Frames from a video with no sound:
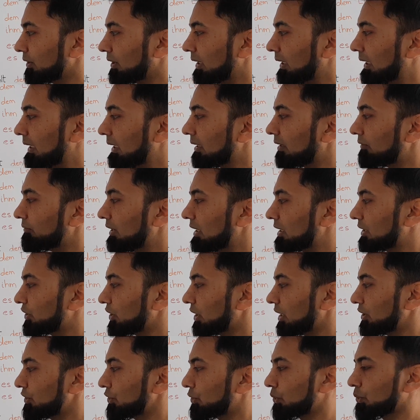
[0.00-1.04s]
ihr will
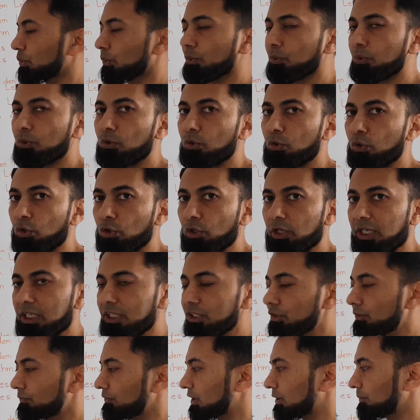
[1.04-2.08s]
change to
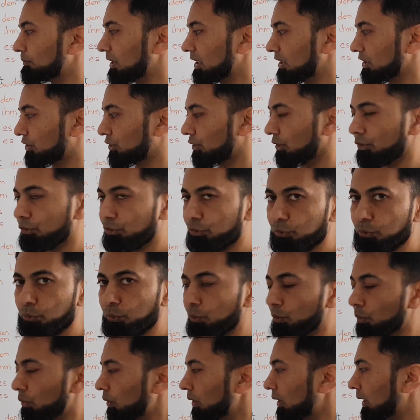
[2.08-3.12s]
euch, which means
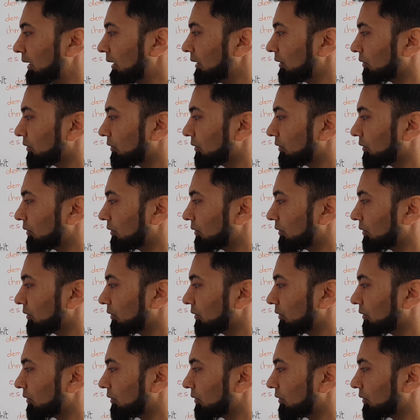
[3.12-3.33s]
you,